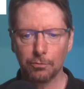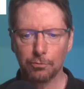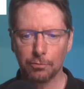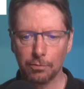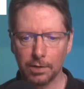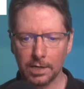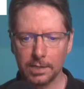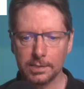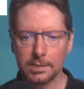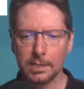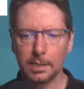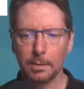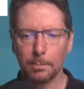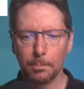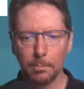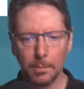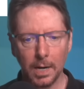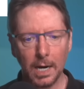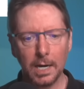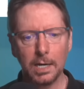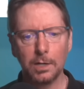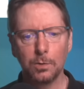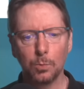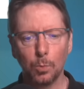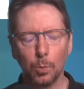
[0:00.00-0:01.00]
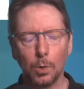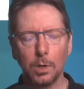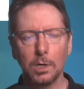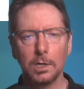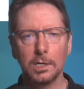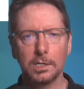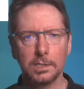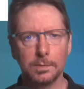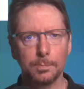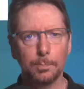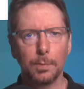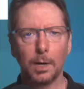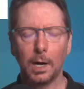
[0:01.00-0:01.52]
risk made
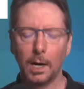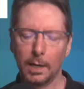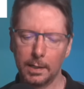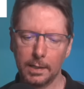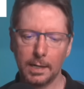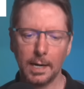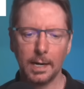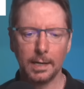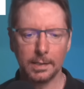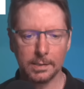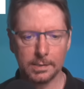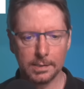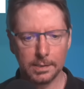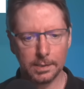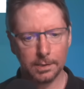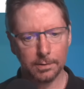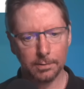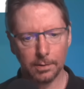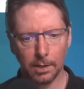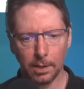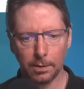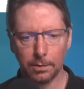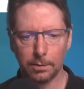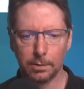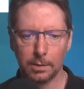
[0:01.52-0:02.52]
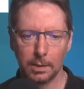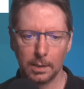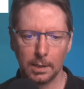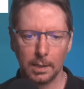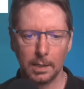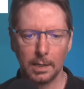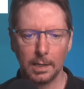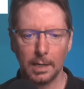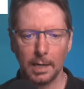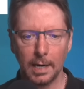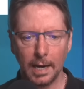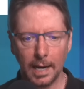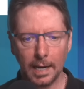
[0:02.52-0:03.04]
worse by net zero.
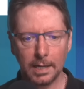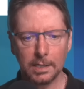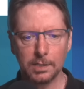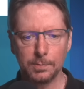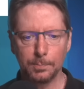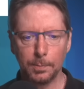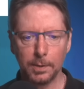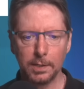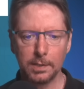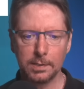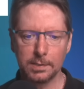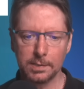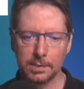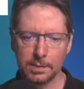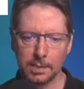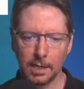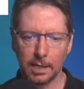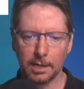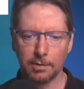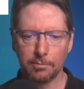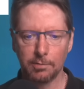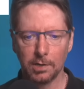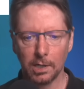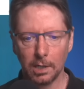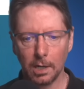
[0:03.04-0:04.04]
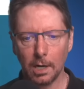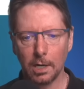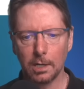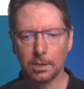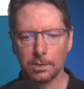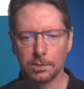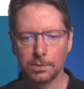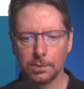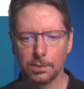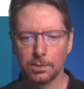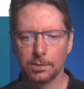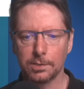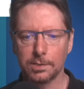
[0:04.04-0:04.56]
Experts say
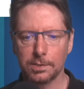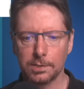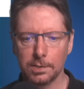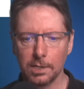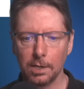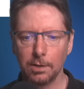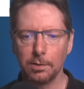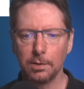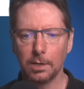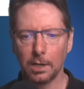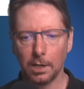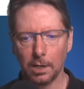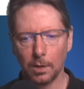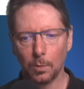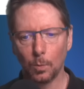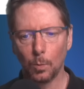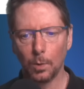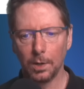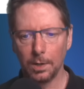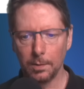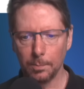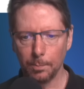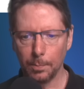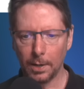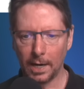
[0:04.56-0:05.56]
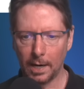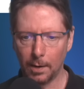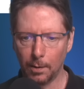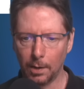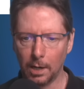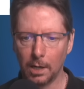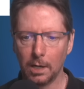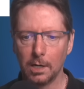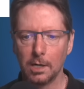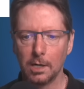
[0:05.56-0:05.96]
reliance on solar and wind power